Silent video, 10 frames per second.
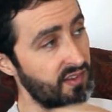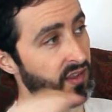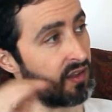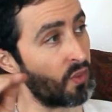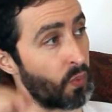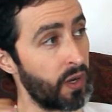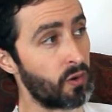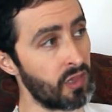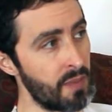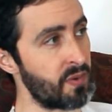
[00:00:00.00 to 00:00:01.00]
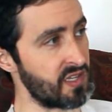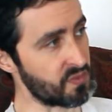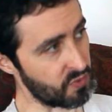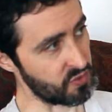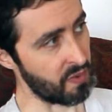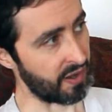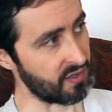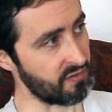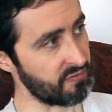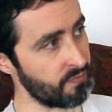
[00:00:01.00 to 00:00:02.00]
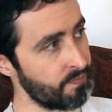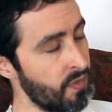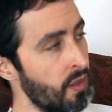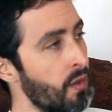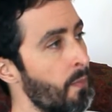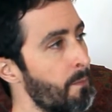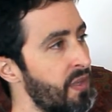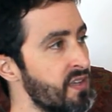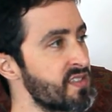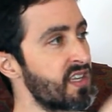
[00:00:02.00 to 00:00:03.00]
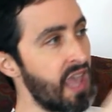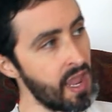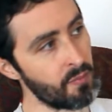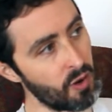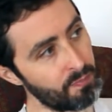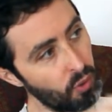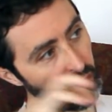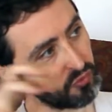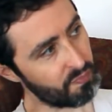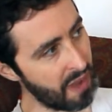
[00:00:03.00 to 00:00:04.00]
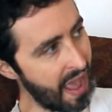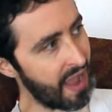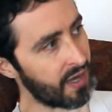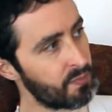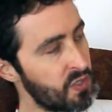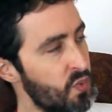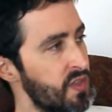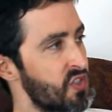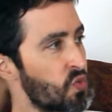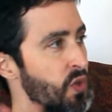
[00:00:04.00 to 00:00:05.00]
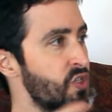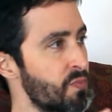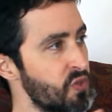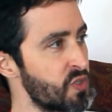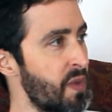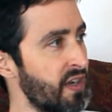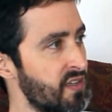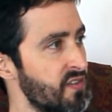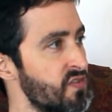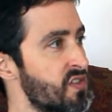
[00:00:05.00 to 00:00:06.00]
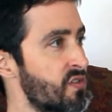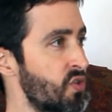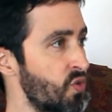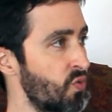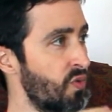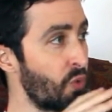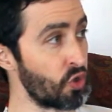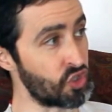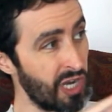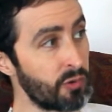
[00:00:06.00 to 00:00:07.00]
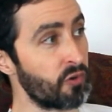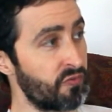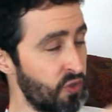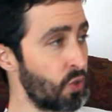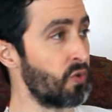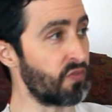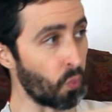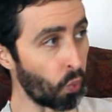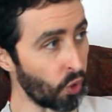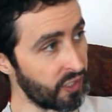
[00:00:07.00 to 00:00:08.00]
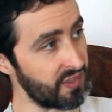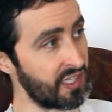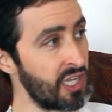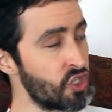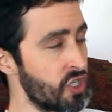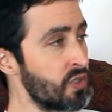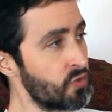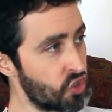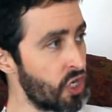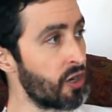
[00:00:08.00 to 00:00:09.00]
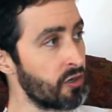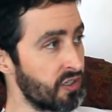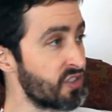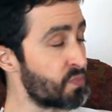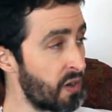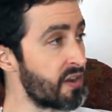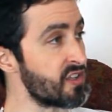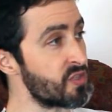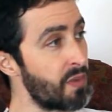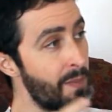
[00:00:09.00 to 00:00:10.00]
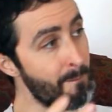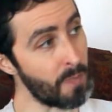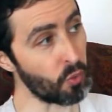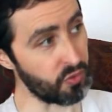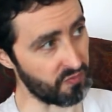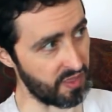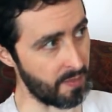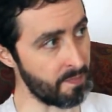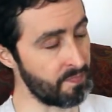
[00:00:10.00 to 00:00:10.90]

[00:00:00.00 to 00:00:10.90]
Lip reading: in the widow Clepide's perspective. Because the camera pulls back between the switch in perspectives to the more general view of the work in the kitchen, shared and experienced by both of them,